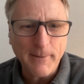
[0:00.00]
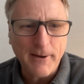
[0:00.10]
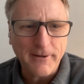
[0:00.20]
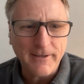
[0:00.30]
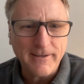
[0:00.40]

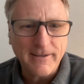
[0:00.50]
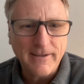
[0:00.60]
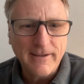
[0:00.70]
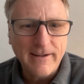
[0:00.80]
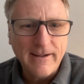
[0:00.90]
about
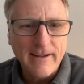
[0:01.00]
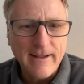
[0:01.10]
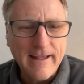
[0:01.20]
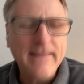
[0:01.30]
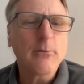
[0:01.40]

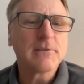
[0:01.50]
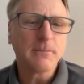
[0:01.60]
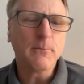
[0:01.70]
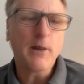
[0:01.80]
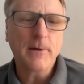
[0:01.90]
it." And that was a
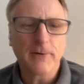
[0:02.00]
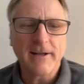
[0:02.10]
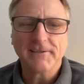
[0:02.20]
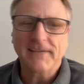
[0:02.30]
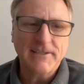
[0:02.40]
moment when I
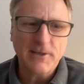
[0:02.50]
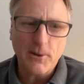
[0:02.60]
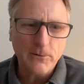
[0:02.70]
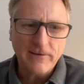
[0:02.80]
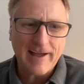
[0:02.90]
decided, you know,
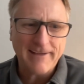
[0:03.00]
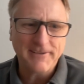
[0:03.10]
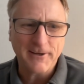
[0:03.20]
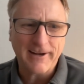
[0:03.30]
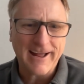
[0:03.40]
we got to
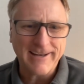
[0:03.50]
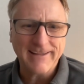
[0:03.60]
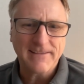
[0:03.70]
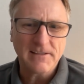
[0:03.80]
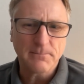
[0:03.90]
figure out how to
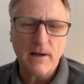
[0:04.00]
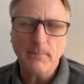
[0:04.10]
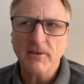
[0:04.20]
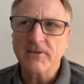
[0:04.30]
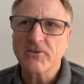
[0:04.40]
get this
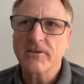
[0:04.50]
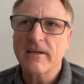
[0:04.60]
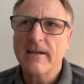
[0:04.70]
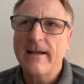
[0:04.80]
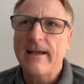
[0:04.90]
published.
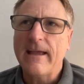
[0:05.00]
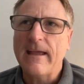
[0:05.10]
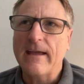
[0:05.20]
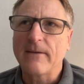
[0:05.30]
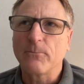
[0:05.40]

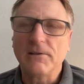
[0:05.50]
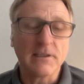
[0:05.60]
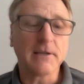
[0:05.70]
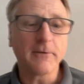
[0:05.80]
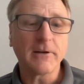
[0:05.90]
And we
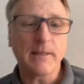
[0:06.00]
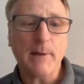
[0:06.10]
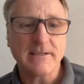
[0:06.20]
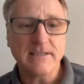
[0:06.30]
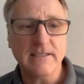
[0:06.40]
sent it over to
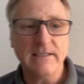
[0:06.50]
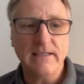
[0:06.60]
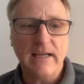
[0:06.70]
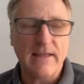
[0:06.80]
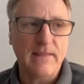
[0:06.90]

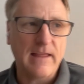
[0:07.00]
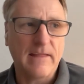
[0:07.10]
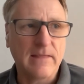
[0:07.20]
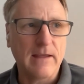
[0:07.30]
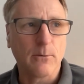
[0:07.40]
MIT, and
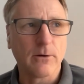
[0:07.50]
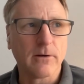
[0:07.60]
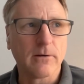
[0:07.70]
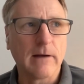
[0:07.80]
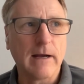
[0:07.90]
and they
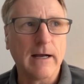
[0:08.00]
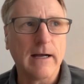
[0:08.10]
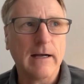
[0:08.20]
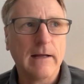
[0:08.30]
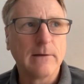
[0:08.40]
were uh,
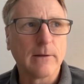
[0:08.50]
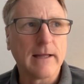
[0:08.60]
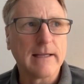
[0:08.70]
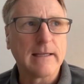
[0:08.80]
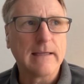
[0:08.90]
they were
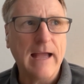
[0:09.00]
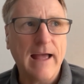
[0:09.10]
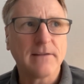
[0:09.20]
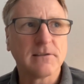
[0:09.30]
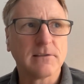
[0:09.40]
like, yeah,
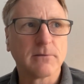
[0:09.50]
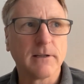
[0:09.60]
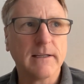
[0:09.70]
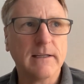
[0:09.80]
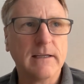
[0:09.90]
this is
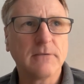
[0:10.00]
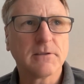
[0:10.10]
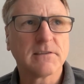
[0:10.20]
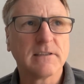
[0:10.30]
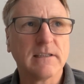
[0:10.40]
really
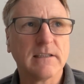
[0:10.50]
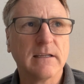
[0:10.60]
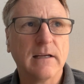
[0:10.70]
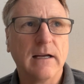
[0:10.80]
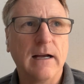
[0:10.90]
interesting.
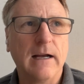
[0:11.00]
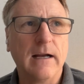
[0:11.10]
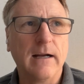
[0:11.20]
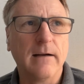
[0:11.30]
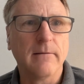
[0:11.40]

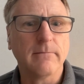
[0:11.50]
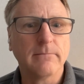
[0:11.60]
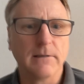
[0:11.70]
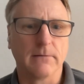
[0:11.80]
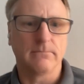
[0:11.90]
Uh,
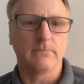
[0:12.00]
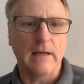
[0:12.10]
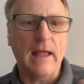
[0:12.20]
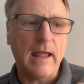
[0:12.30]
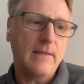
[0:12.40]
you know,
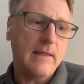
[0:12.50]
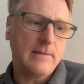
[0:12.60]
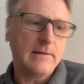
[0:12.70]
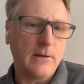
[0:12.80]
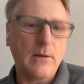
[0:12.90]
and
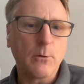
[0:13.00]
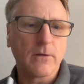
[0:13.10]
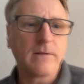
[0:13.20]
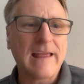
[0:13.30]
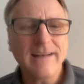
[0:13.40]
you know they were
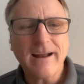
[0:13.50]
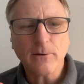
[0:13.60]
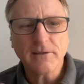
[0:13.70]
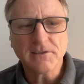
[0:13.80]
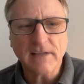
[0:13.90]
they not
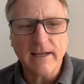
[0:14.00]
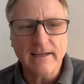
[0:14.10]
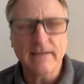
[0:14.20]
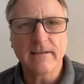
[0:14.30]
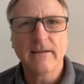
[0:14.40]
only
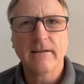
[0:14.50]
signed